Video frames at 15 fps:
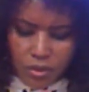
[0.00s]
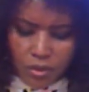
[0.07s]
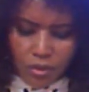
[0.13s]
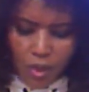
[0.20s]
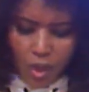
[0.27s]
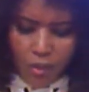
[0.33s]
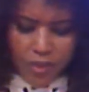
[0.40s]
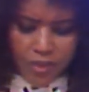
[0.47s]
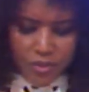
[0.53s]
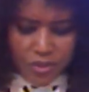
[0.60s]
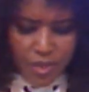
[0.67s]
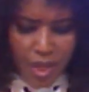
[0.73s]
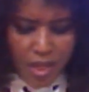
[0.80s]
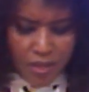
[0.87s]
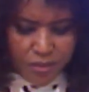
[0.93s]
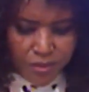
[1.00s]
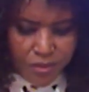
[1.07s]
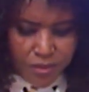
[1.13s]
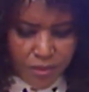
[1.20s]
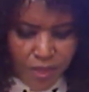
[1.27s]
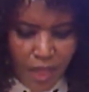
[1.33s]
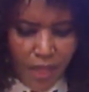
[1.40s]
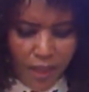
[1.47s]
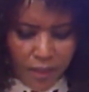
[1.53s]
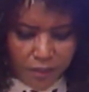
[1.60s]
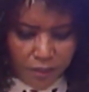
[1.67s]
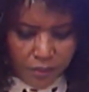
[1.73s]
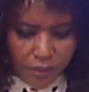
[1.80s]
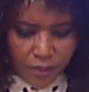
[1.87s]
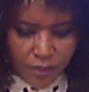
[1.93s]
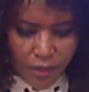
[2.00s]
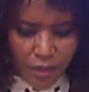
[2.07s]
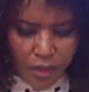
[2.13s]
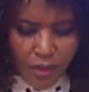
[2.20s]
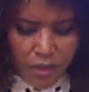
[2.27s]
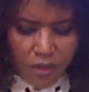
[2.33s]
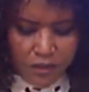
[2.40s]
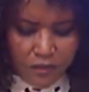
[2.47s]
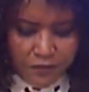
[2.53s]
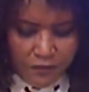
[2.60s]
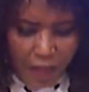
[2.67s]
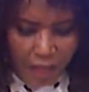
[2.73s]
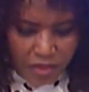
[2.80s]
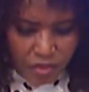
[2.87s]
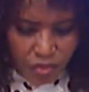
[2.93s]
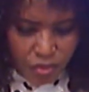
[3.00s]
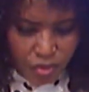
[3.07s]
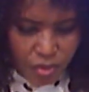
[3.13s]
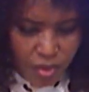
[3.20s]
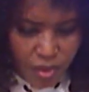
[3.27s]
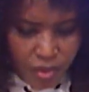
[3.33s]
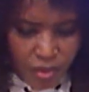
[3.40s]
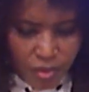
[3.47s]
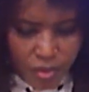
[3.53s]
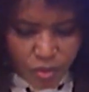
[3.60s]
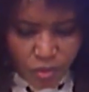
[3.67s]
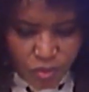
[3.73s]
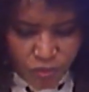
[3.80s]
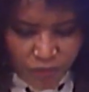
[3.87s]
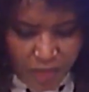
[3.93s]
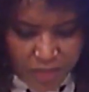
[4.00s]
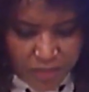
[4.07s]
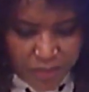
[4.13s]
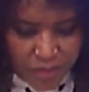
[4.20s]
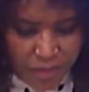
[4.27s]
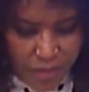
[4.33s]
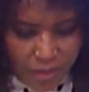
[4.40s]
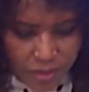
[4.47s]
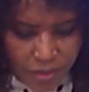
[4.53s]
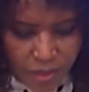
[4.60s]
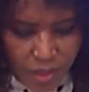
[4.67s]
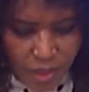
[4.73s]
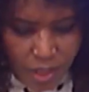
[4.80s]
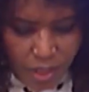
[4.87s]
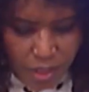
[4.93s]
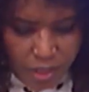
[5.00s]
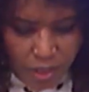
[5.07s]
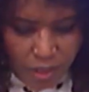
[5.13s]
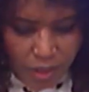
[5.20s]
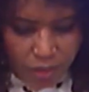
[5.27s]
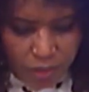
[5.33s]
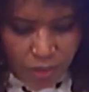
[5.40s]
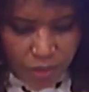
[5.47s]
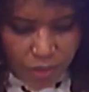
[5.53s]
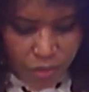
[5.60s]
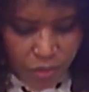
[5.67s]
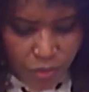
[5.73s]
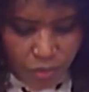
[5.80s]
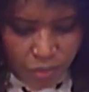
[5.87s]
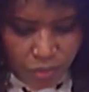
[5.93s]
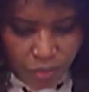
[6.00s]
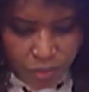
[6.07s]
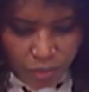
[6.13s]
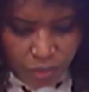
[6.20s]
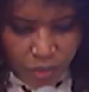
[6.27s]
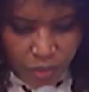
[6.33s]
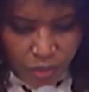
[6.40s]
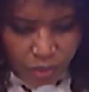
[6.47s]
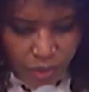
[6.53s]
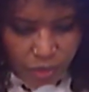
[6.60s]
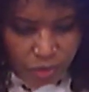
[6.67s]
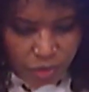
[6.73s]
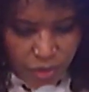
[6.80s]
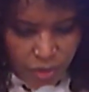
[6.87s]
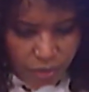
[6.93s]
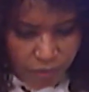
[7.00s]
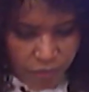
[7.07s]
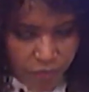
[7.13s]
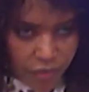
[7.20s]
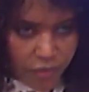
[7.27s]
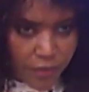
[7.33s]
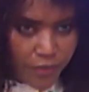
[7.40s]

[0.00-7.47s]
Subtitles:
Corinthians 10, verse 3 to verse 6 in the New King James.